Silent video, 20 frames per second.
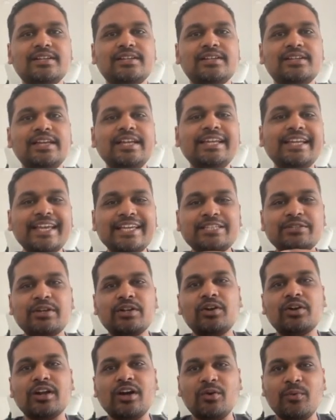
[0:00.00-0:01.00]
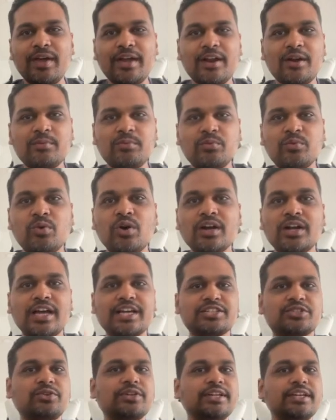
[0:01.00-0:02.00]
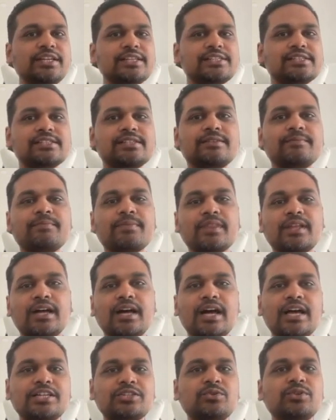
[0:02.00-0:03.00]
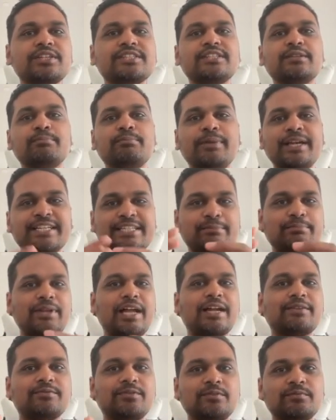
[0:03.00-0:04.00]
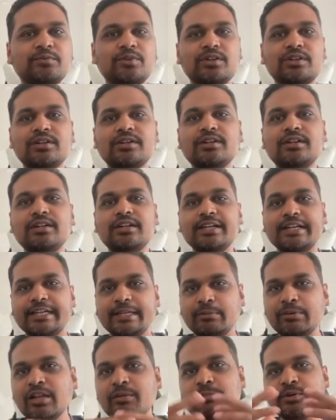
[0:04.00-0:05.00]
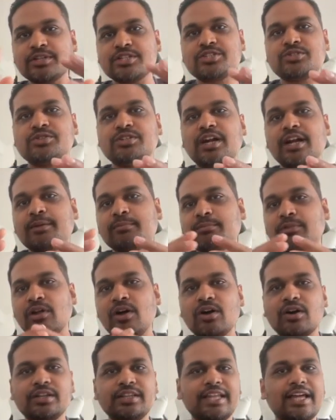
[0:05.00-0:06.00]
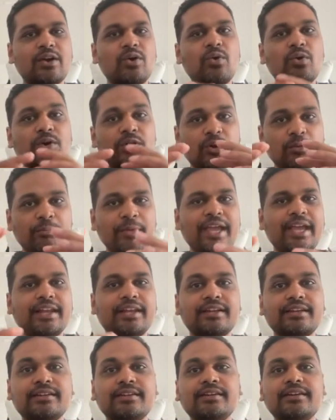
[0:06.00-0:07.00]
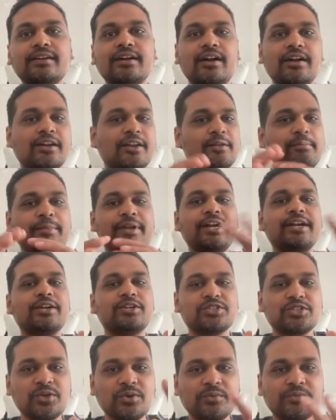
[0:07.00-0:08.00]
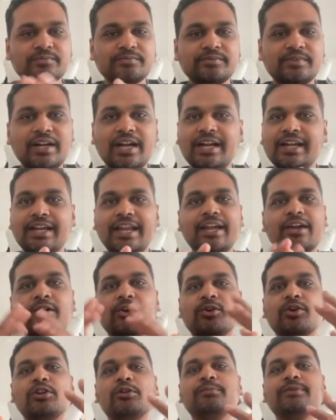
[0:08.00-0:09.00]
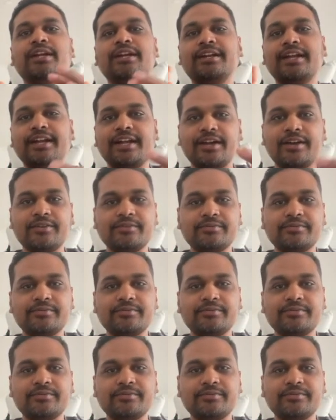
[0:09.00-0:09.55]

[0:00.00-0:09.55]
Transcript: In case you're not aware of what Hashnode is, Hashnode is the best platform for developers to start a blog on their own domain under a minute or so and take control of their data.